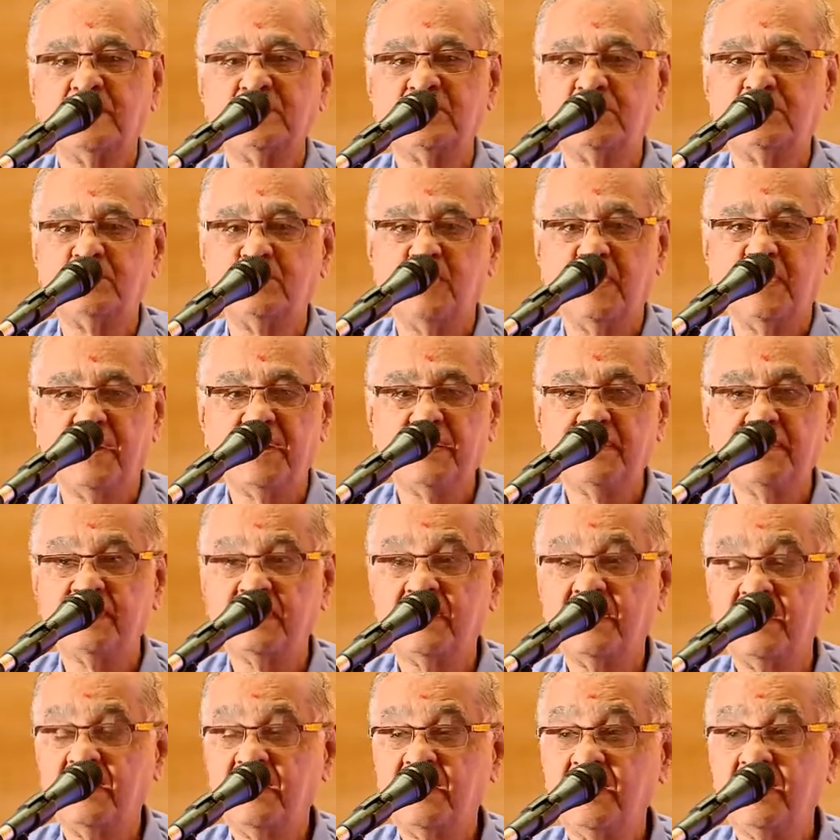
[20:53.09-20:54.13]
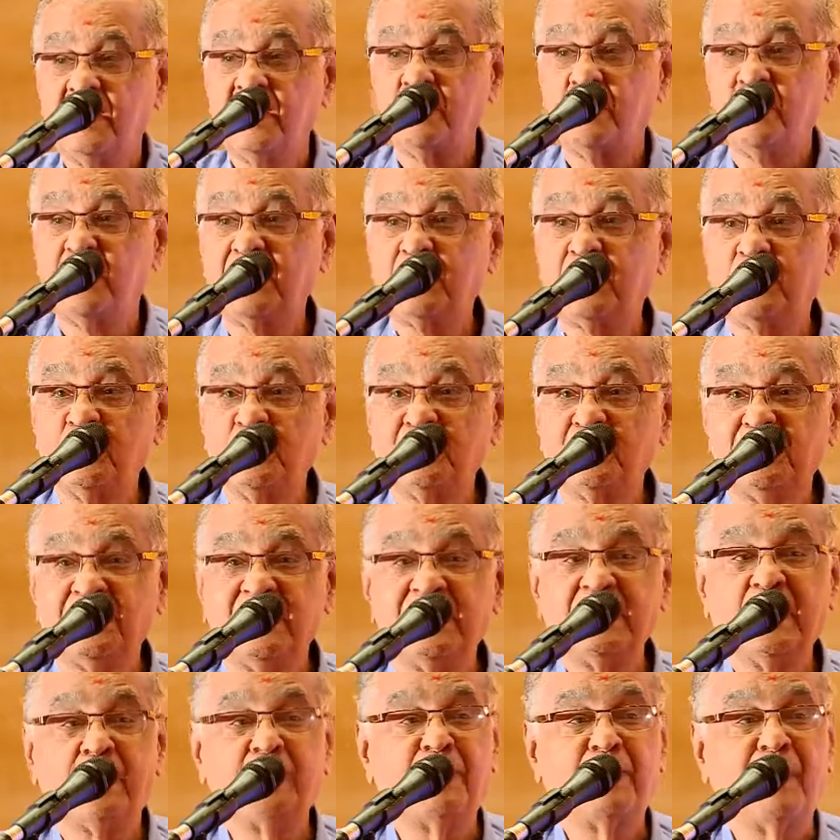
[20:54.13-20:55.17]
the student, but to
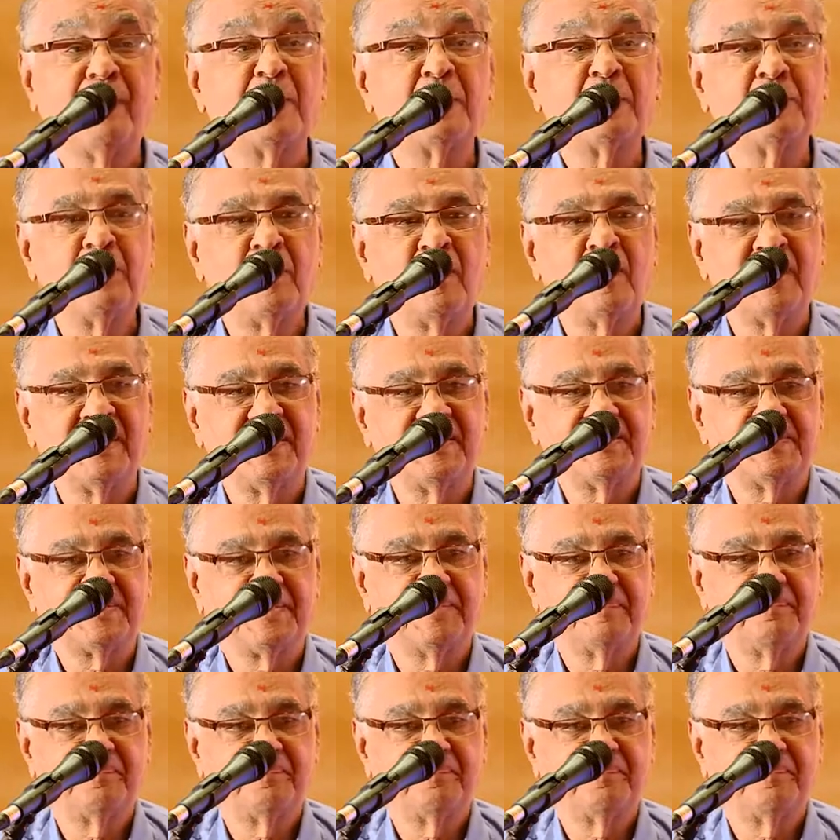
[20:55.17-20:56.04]
see the PowerPoint.